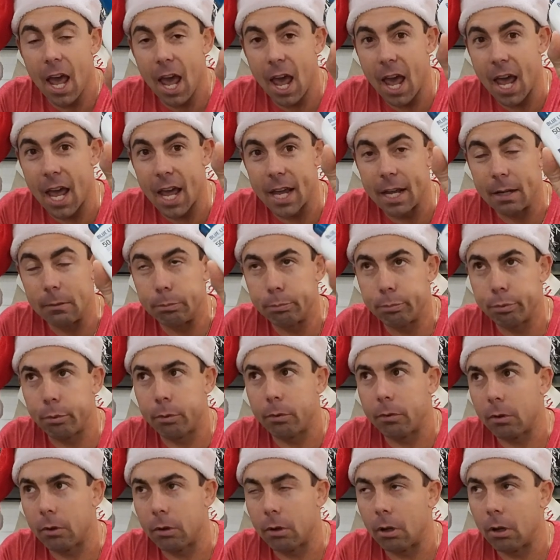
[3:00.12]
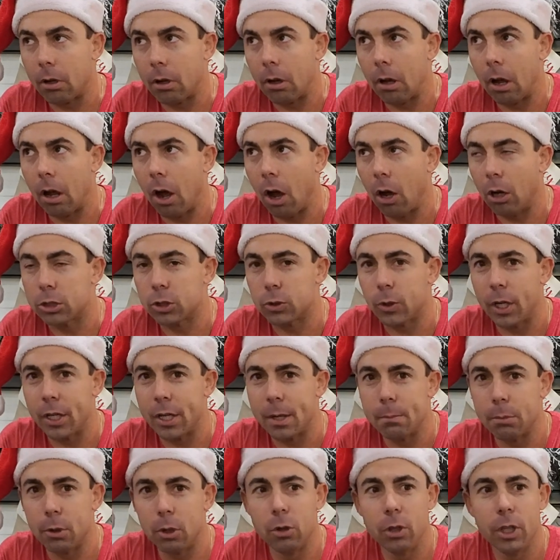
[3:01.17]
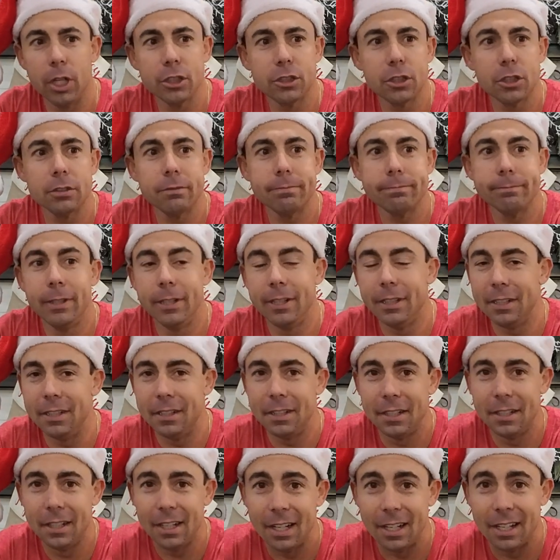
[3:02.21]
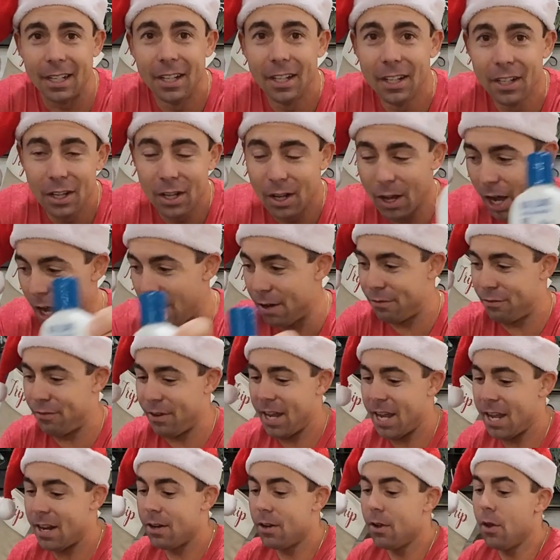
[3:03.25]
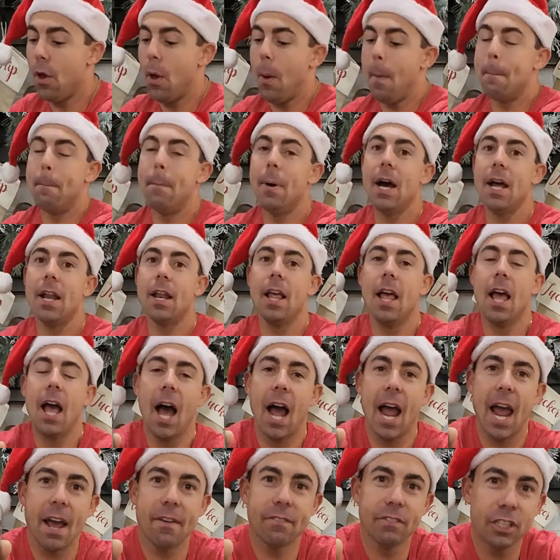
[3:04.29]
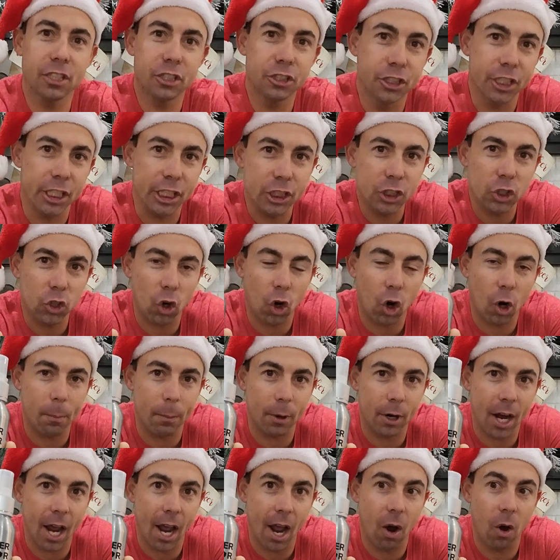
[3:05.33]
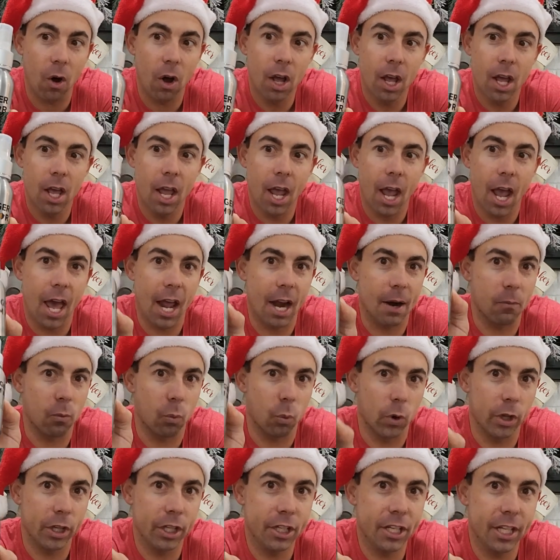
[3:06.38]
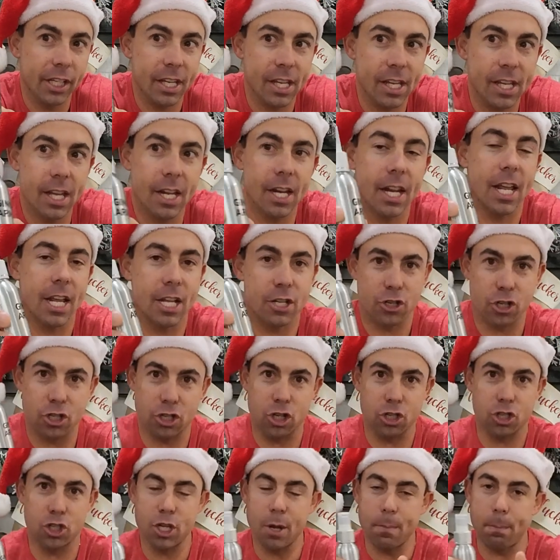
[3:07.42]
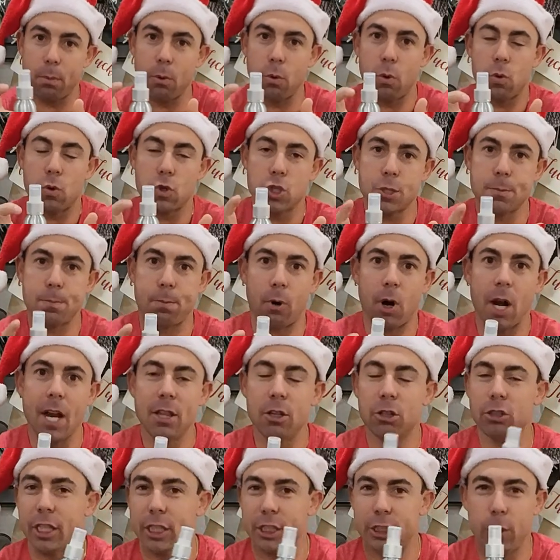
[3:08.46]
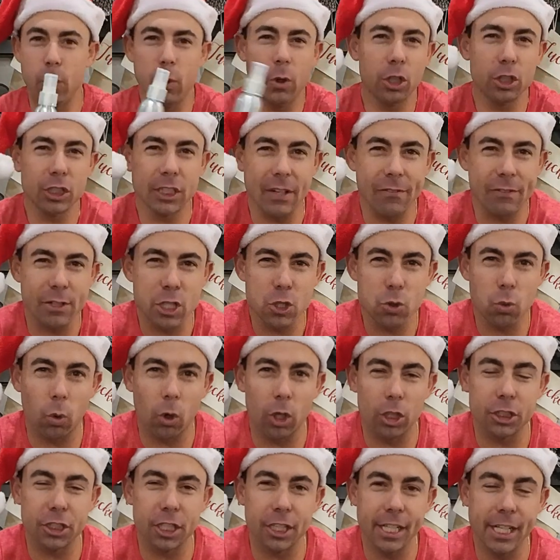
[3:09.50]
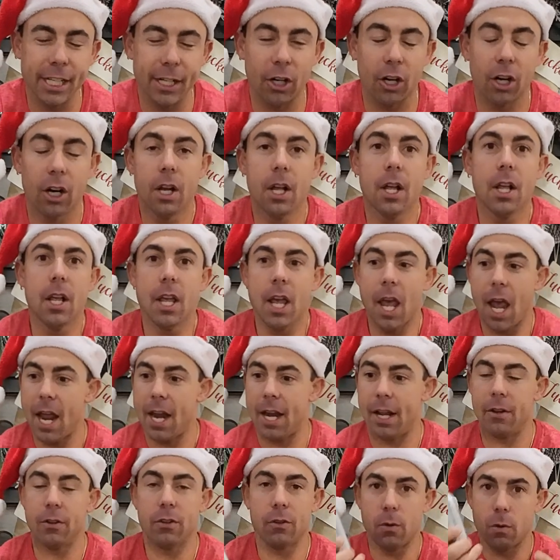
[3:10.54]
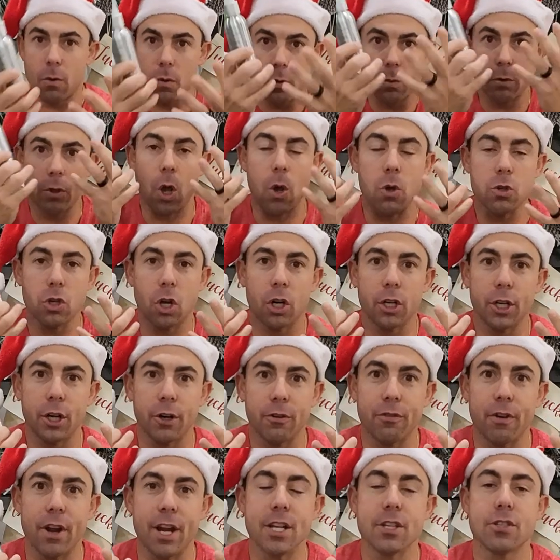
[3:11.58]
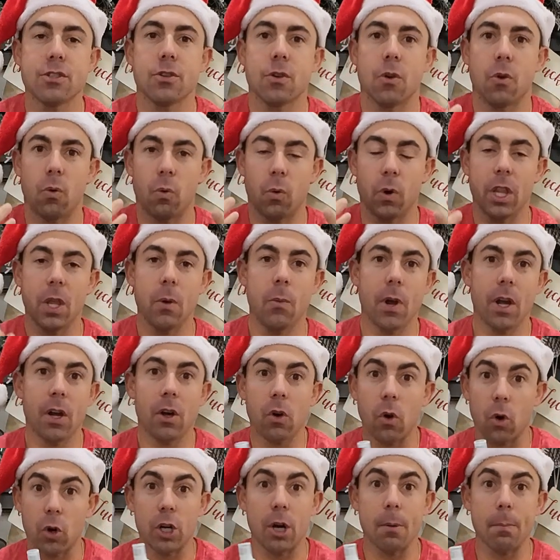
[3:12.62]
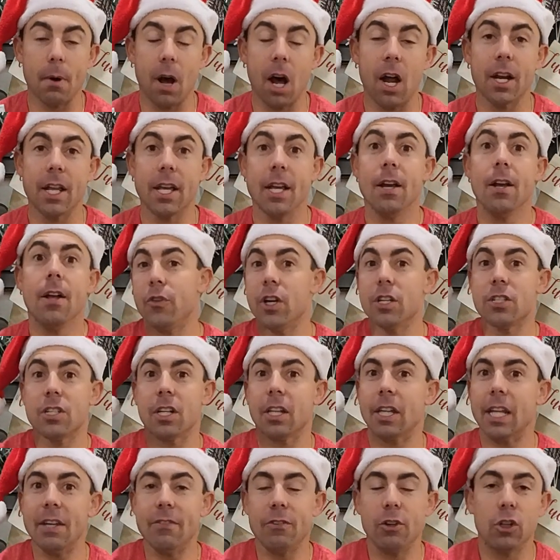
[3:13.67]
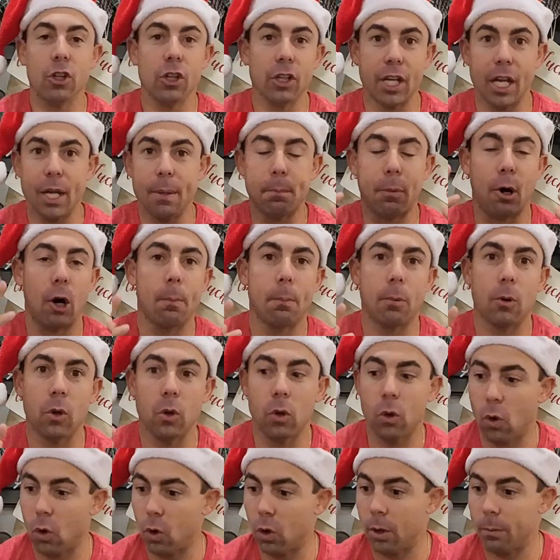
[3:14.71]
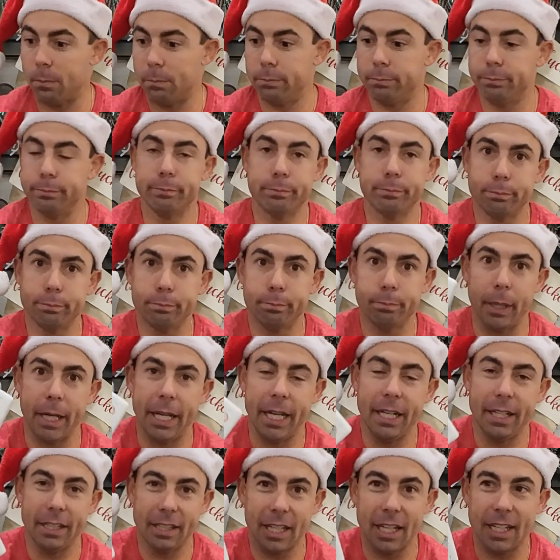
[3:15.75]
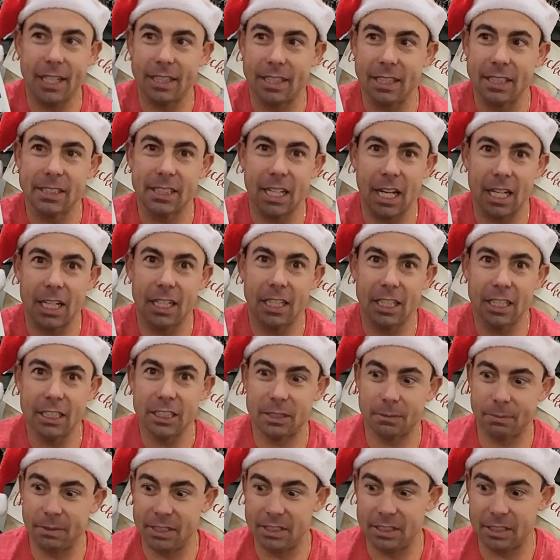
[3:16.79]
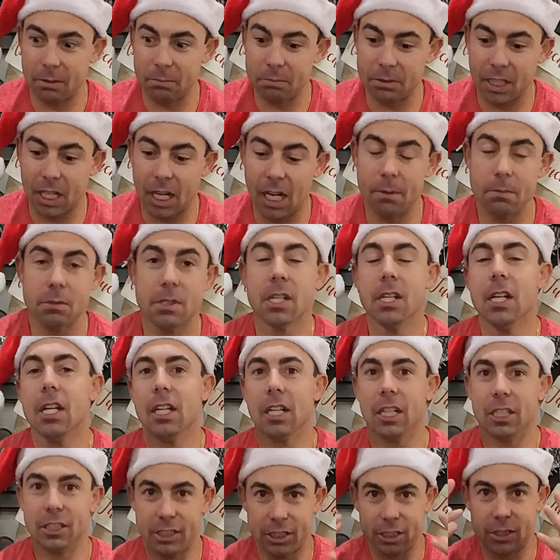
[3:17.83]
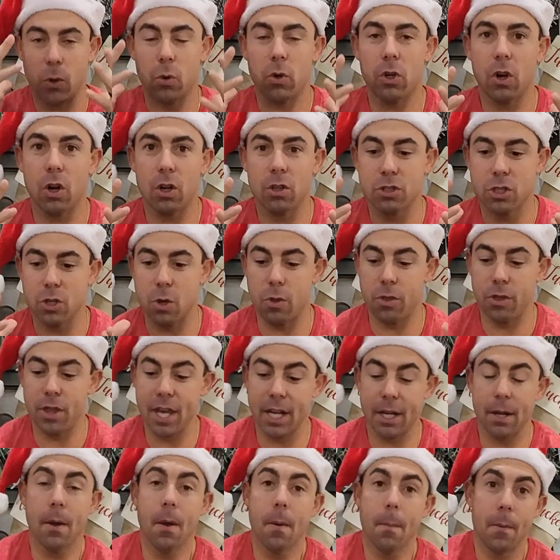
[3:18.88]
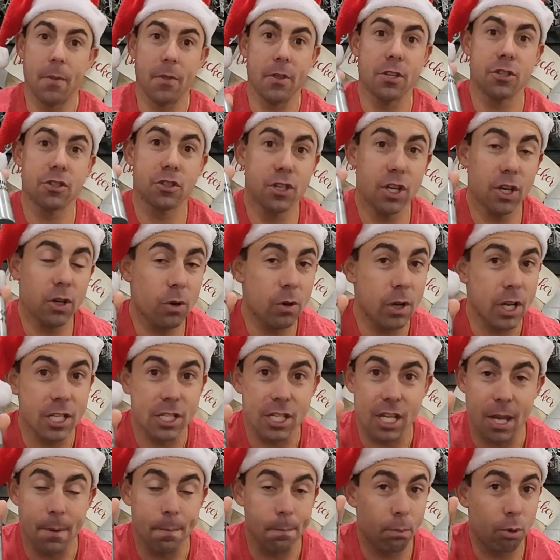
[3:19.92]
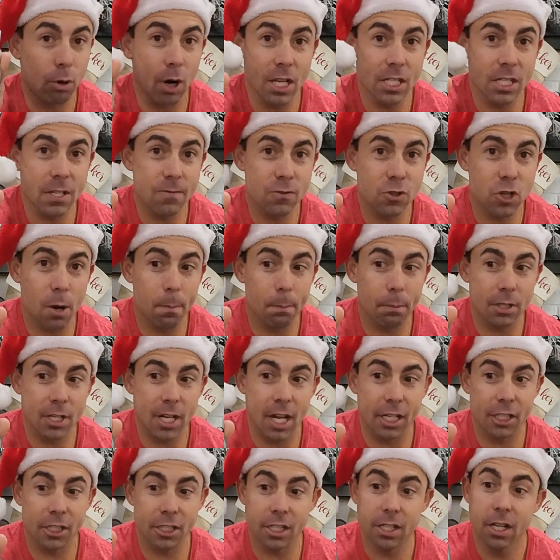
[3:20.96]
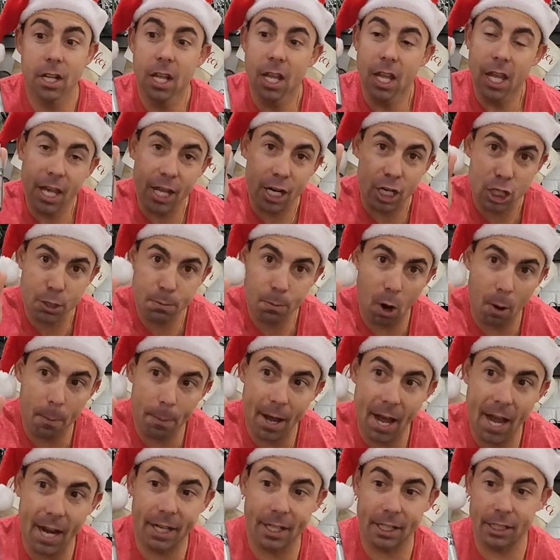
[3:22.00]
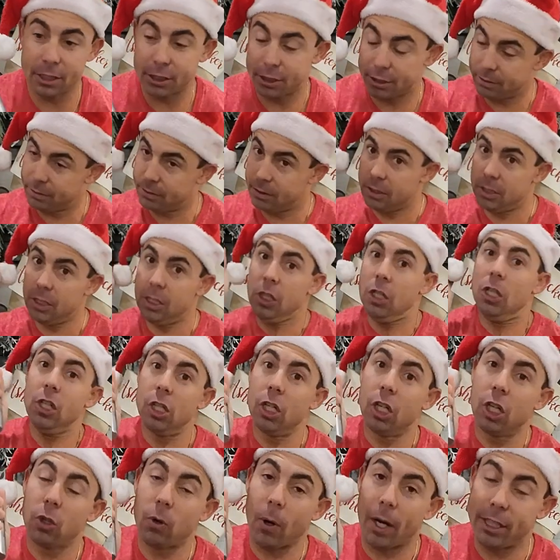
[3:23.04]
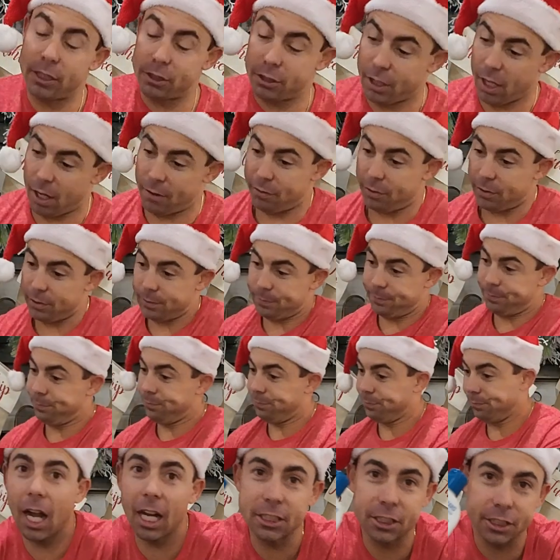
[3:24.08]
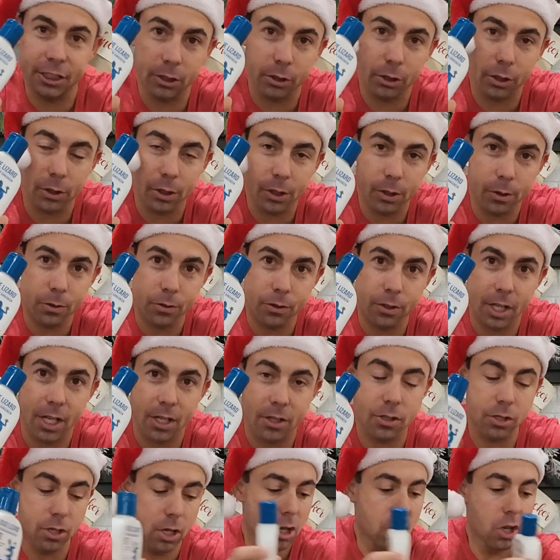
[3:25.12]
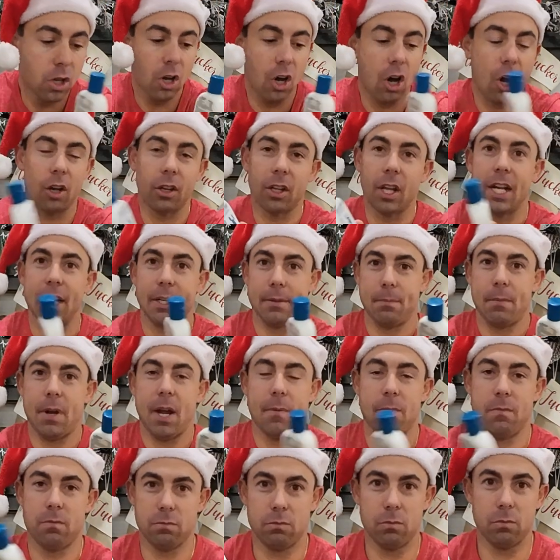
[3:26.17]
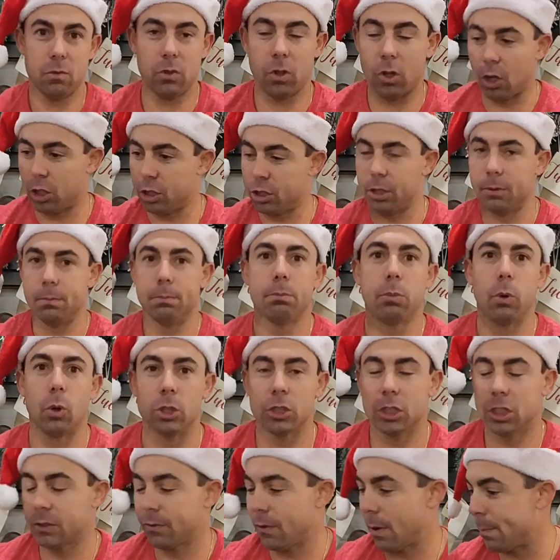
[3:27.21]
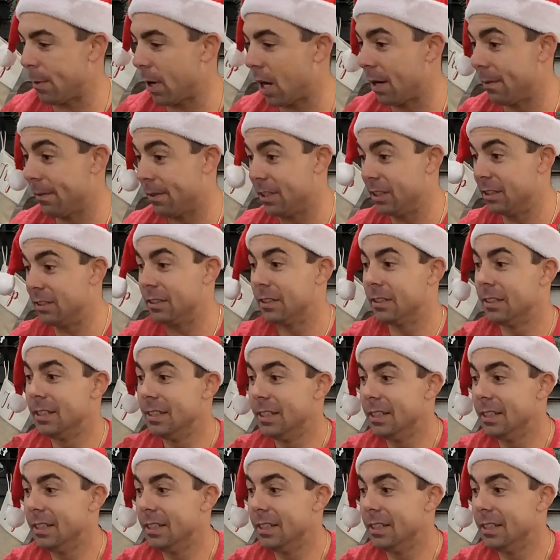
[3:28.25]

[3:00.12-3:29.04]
a Australian blue lizard fan, but I have this ginger armor now, and I'm really digging it. It's just a simple spray. There's like 270 squirts in here, and it goes onto your face really well, or your body. Doesn't leave you looking purple or pink like this kind of does to me sometimes, because it's going on so thick. This still is impressive sun protection in a small package. Great stuff. I still do use this on like my larger portions of my body because